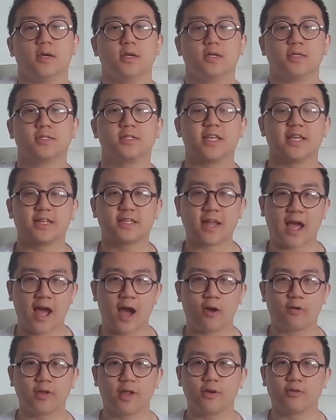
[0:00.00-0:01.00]
sit
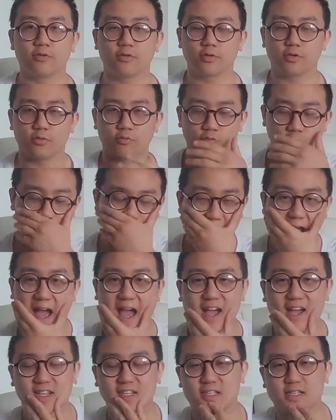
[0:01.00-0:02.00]
down and
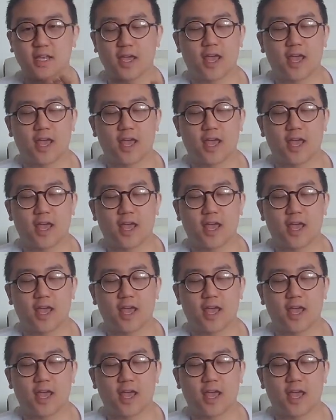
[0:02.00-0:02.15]
relax